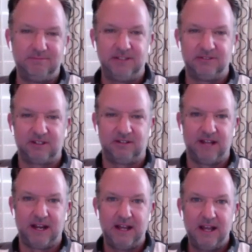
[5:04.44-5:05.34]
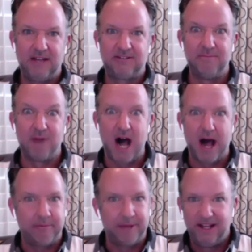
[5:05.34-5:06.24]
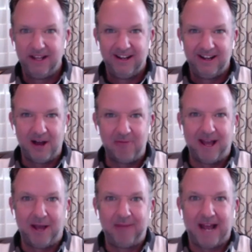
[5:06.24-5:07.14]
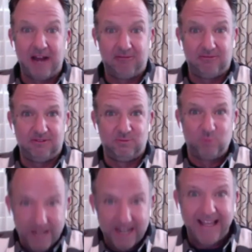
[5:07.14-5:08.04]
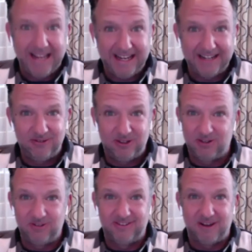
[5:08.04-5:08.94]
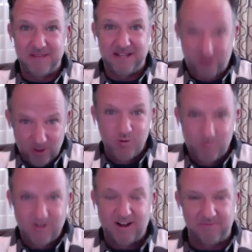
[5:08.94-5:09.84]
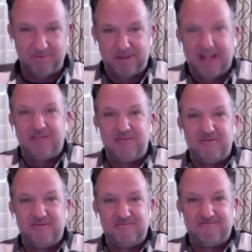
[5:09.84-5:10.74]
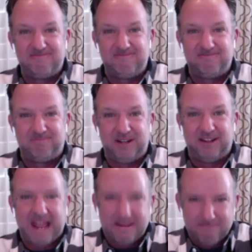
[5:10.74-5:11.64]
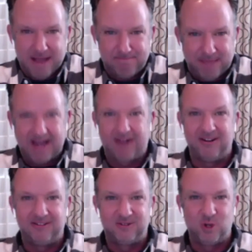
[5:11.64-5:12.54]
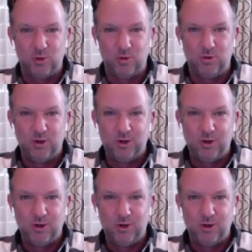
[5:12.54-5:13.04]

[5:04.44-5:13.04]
bills. And I'm like, I said, Mom, I, I, I really? Uh, right. You, uh, but like my parents who